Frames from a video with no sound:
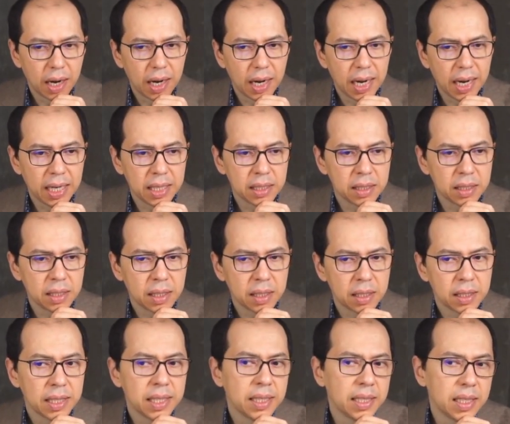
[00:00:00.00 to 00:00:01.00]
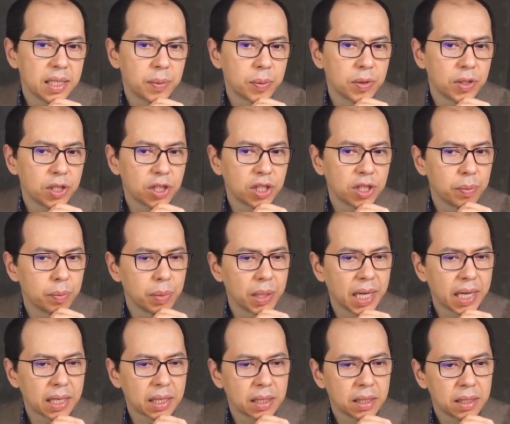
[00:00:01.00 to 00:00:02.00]
And in this position,
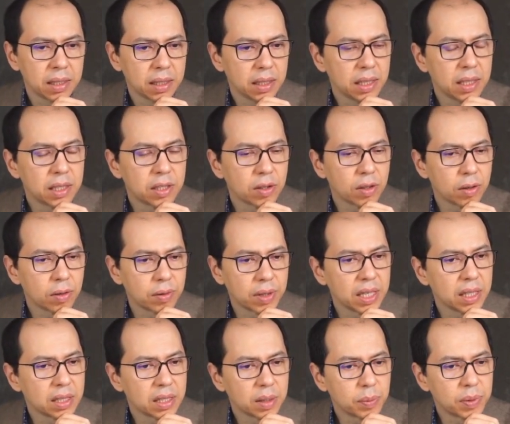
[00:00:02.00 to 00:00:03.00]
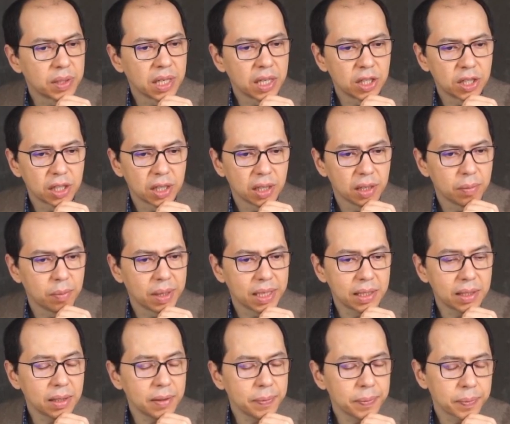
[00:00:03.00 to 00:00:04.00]
Black is already substantially
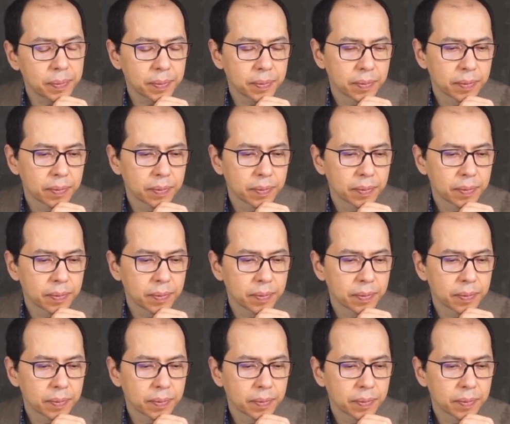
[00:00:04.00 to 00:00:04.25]
better.